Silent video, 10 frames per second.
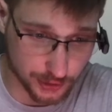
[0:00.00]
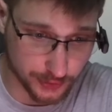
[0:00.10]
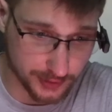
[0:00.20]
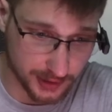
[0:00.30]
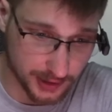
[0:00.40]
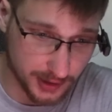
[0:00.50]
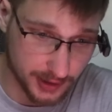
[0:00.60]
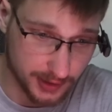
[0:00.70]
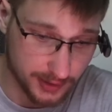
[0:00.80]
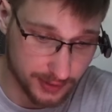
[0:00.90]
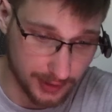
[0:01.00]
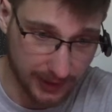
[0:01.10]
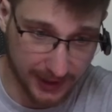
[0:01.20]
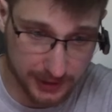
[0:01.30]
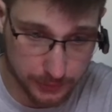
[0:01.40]
on the, uh, the
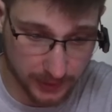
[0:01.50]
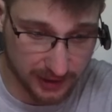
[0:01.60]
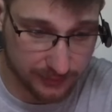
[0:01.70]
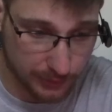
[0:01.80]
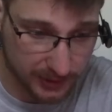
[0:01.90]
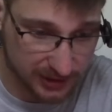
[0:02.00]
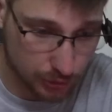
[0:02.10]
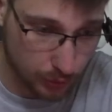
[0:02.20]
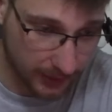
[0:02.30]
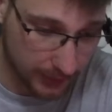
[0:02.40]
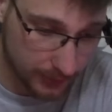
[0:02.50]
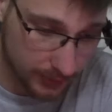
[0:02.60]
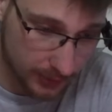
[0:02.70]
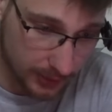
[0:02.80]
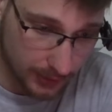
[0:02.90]
light whenever it's triggered,
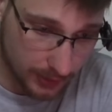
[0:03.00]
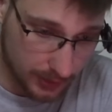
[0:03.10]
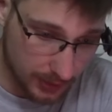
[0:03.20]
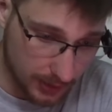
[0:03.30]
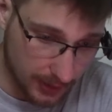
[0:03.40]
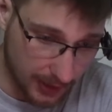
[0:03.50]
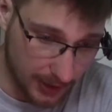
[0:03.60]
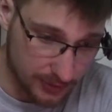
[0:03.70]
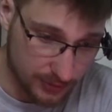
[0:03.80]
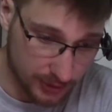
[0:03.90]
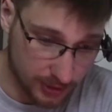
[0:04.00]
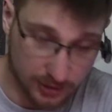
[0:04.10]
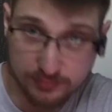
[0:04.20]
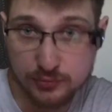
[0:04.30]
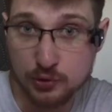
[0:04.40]
and
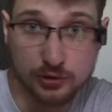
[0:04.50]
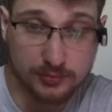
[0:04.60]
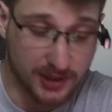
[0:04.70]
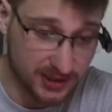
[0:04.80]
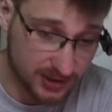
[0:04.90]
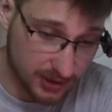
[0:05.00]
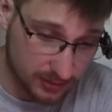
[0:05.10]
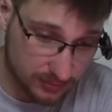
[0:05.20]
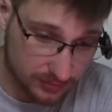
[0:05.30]
uh, do some testing.